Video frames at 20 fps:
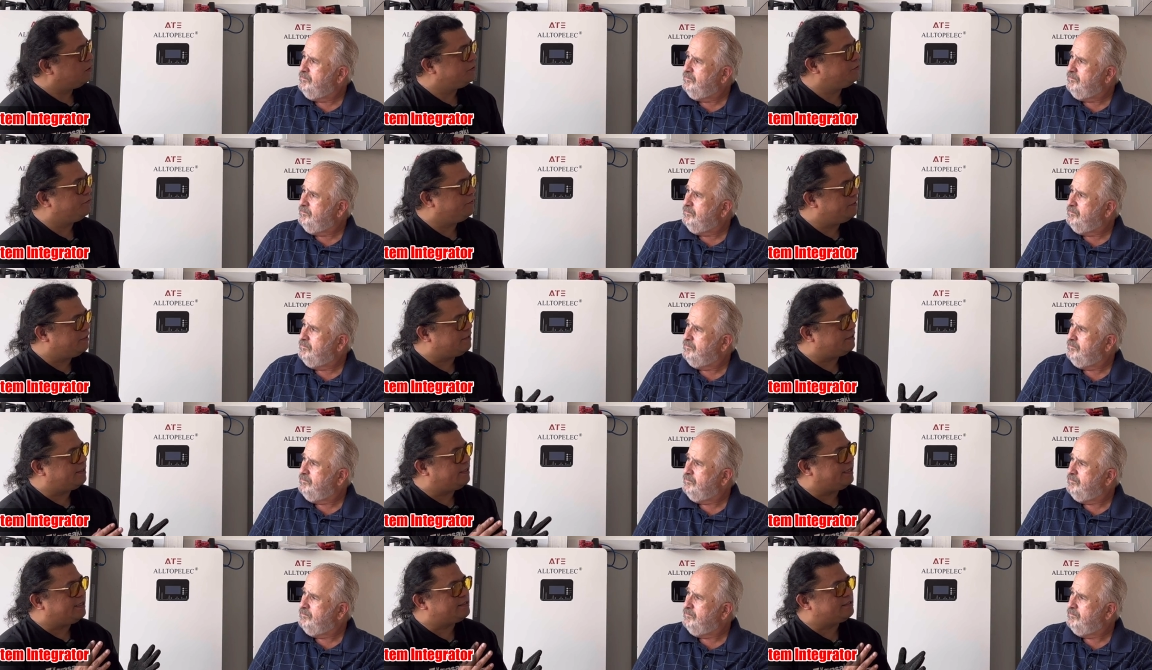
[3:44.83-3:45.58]
Speaker 1: although
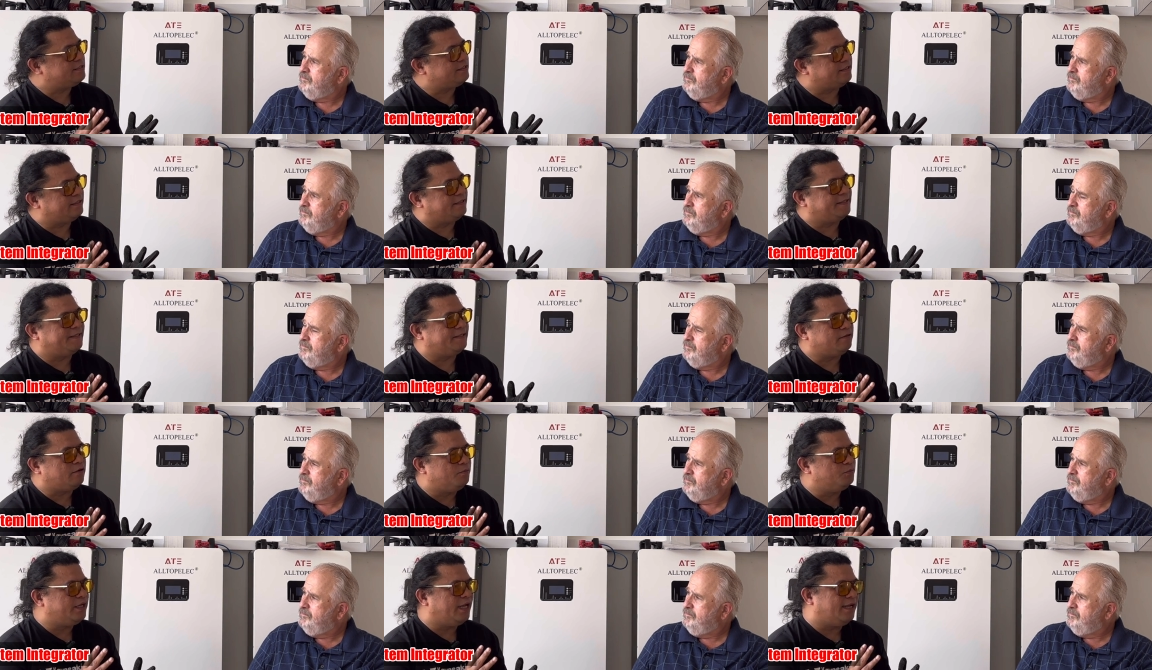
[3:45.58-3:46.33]
it has
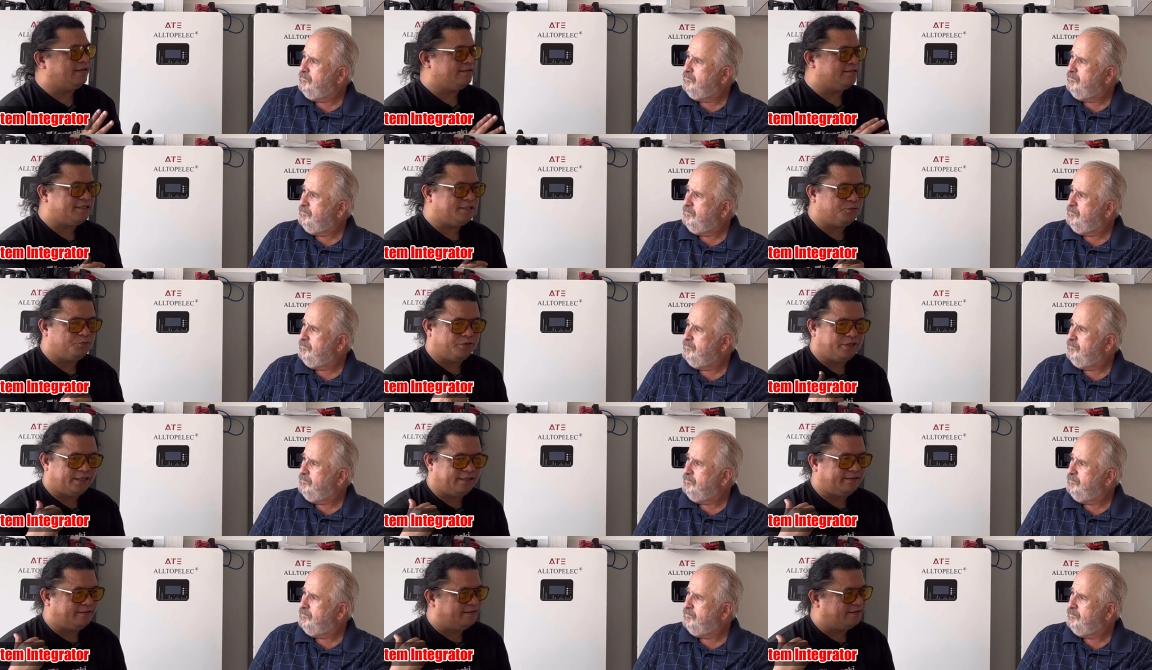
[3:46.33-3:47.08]
a commonality
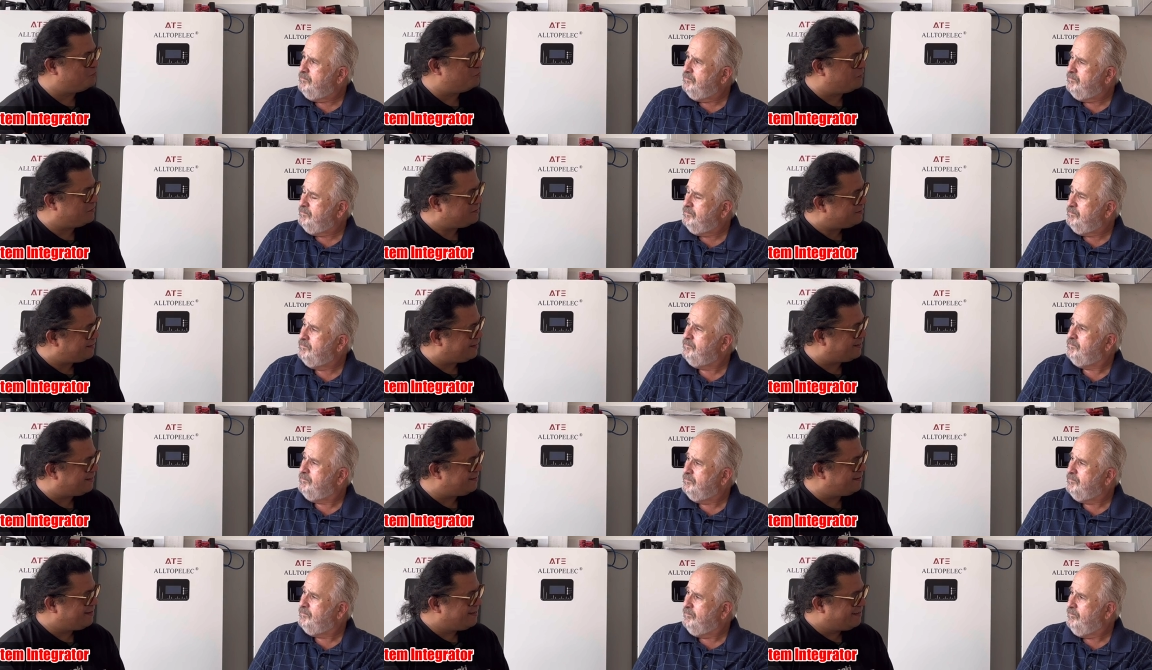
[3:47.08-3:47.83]
with the
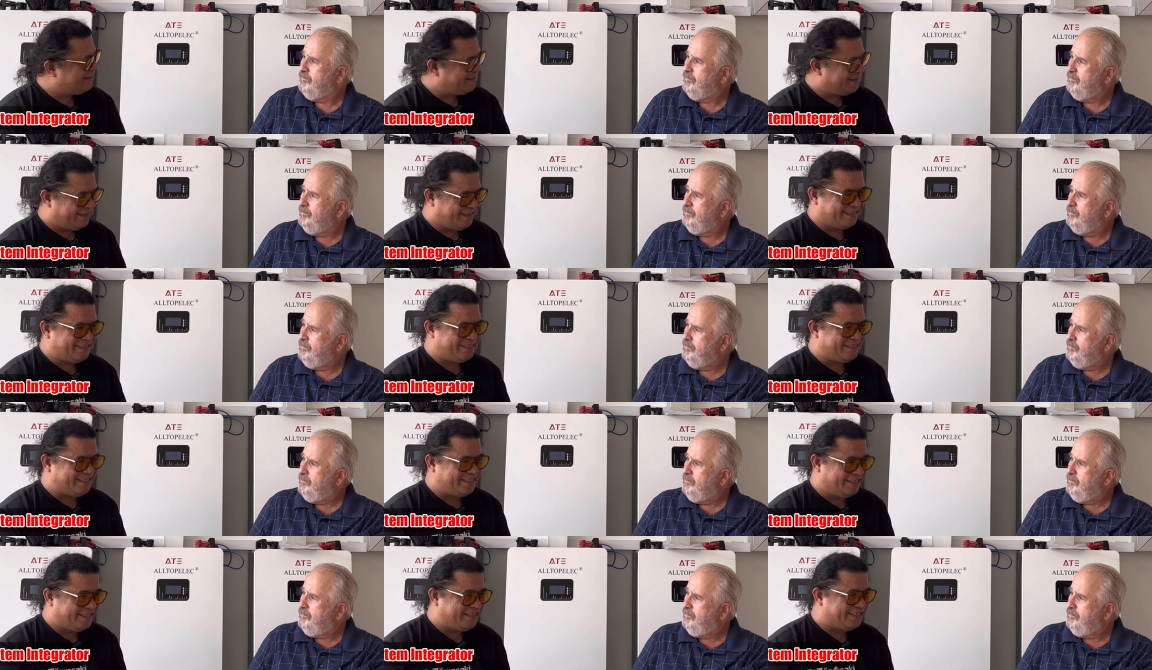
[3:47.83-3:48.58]
vehicle,
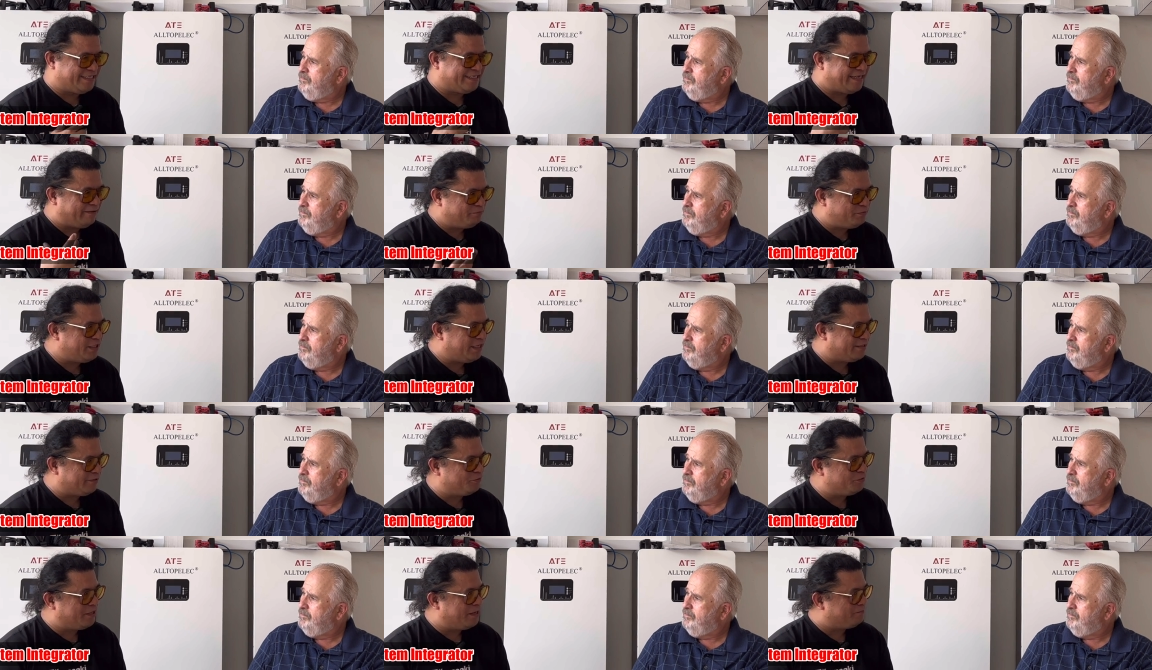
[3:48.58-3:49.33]
it, it is
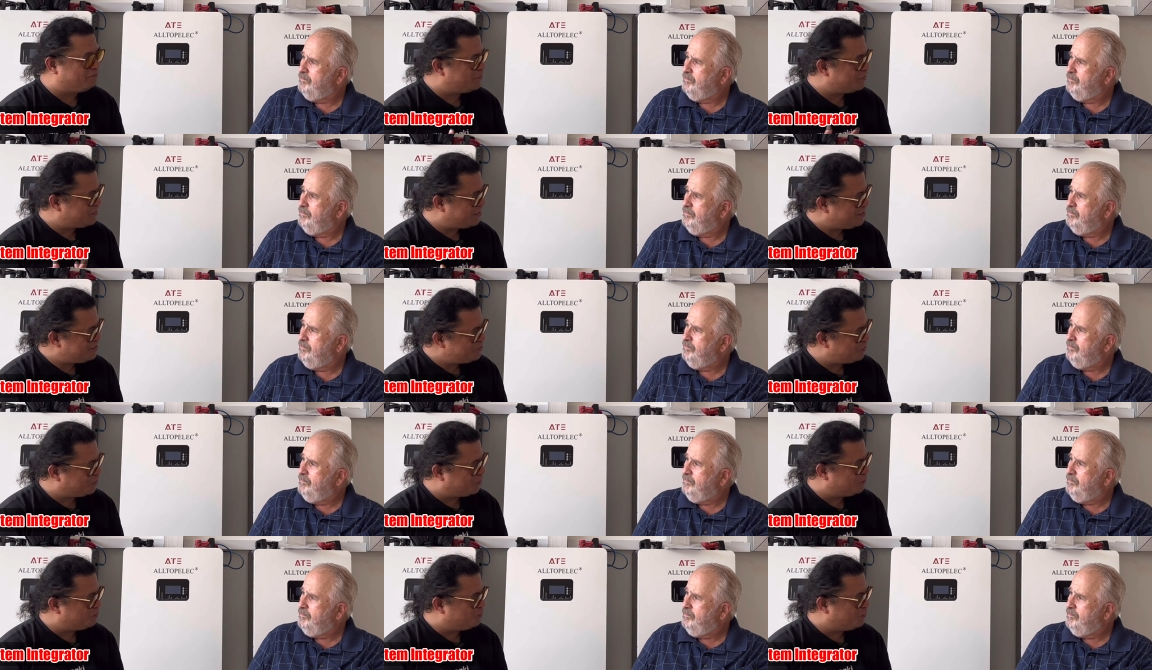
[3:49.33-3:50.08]
subject to
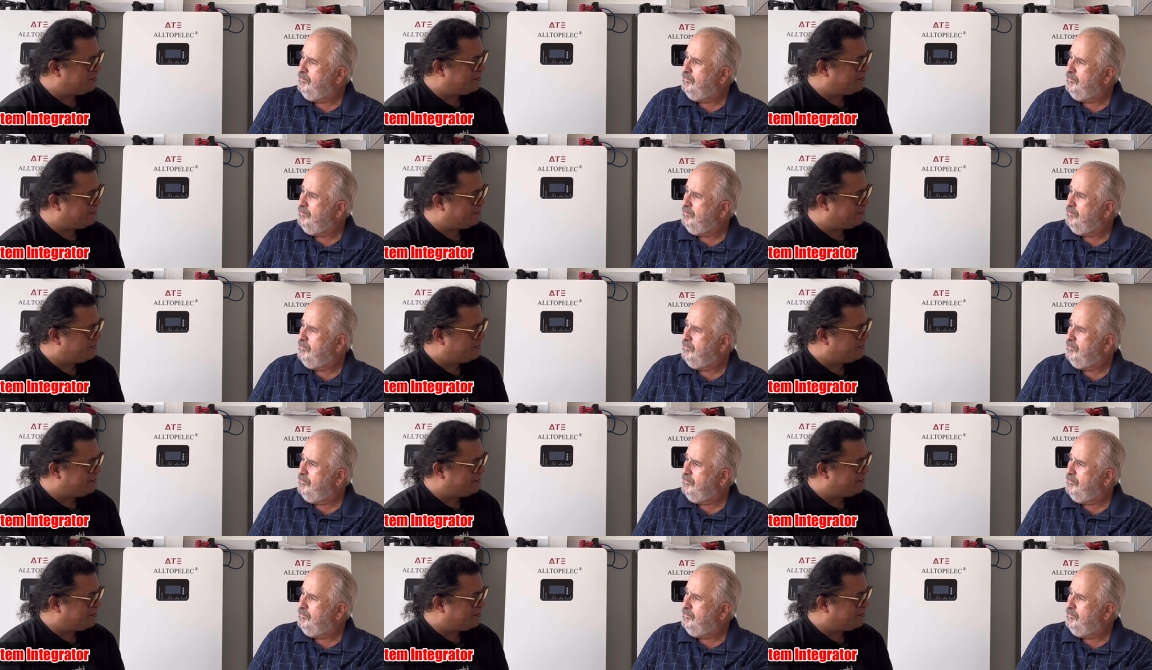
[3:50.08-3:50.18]
depreciation.